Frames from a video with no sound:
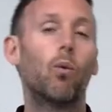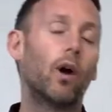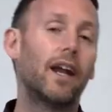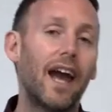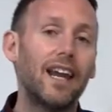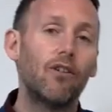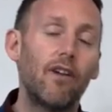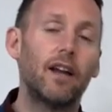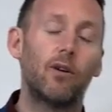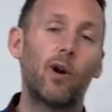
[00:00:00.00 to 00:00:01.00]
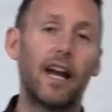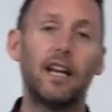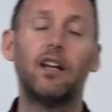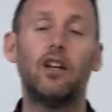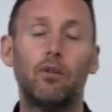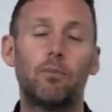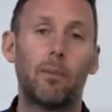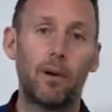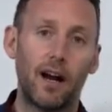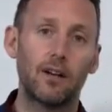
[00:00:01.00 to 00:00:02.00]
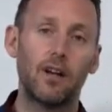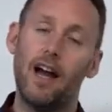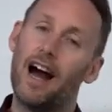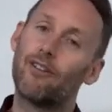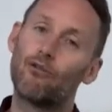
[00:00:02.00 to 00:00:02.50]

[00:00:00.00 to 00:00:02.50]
We're getting you prepared